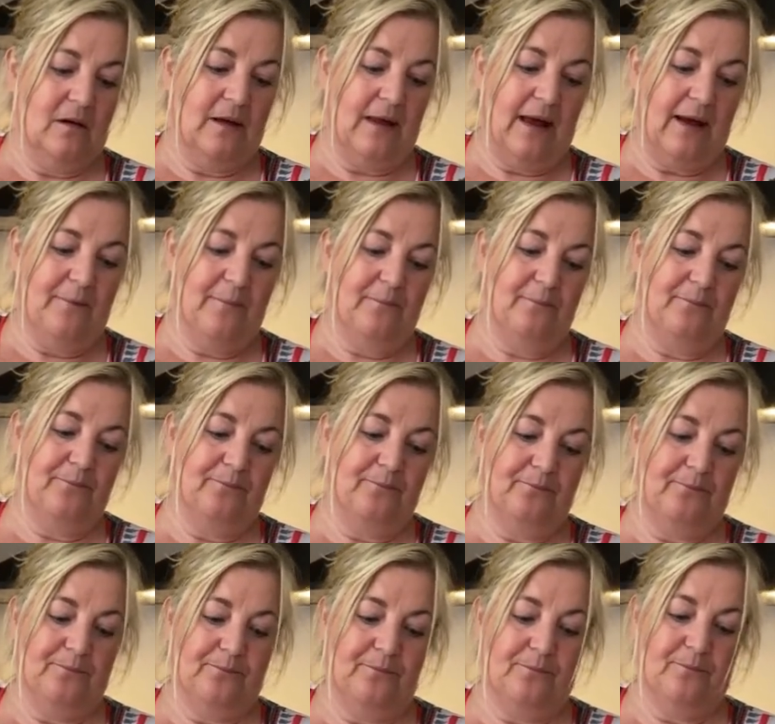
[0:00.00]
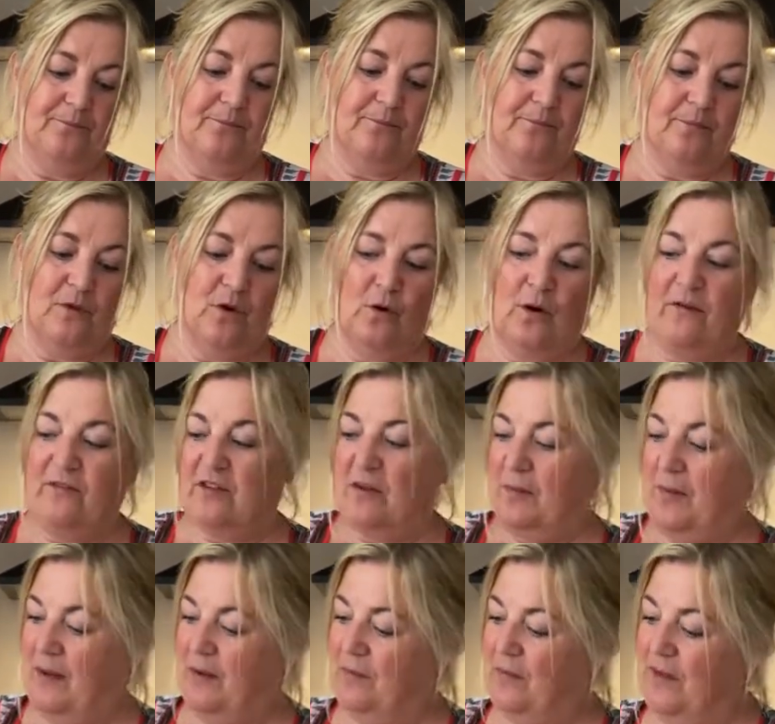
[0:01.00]
Yeah. You're having the
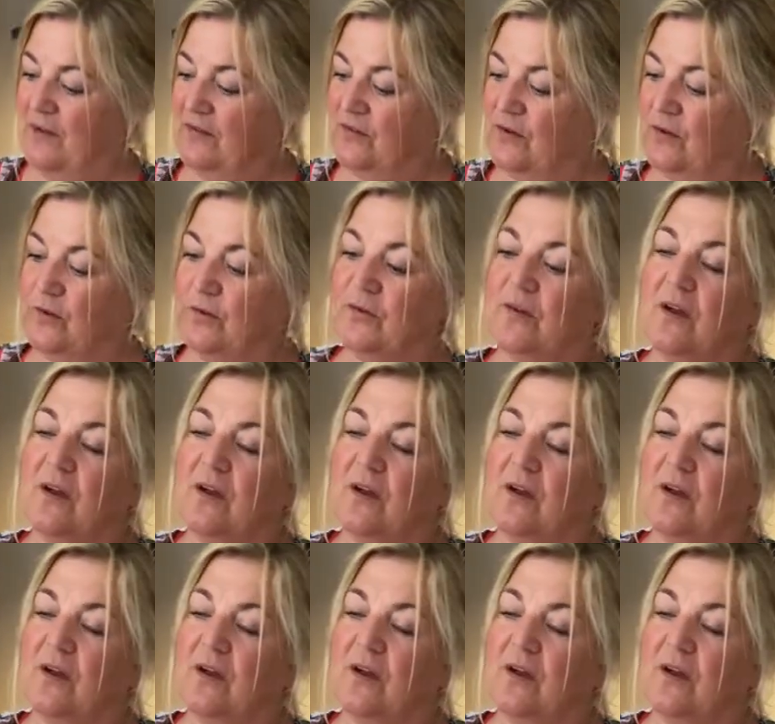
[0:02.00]
big, that's yours.